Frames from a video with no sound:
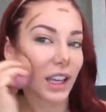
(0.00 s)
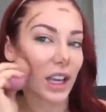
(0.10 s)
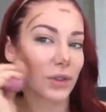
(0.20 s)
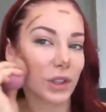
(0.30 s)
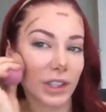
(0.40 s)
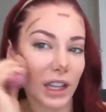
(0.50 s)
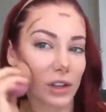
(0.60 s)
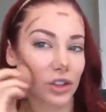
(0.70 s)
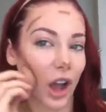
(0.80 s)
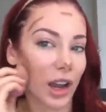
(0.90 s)
If you take a
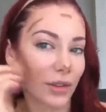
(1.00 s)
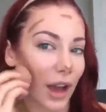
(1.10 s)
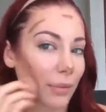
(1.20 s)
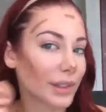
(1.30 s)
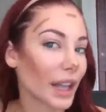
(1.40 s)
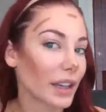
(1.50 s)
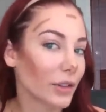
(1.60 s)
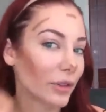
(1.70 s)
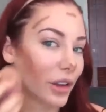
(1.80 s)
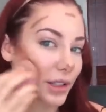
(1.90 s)
shot of apple cider,
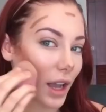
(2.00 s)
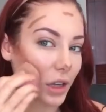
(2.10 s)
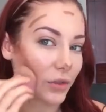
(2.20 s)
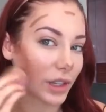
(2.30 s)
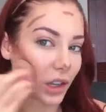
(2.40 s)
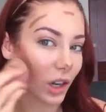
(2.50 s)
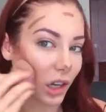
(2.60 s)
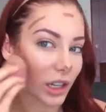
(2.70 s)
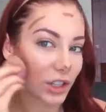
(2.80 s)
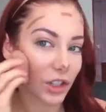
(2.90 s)
cider
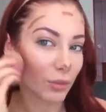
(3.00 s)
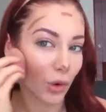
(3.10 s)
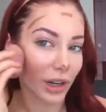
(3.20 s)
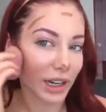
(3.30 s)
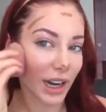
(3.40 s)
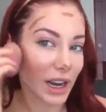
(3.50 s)
vinegar each morning, I,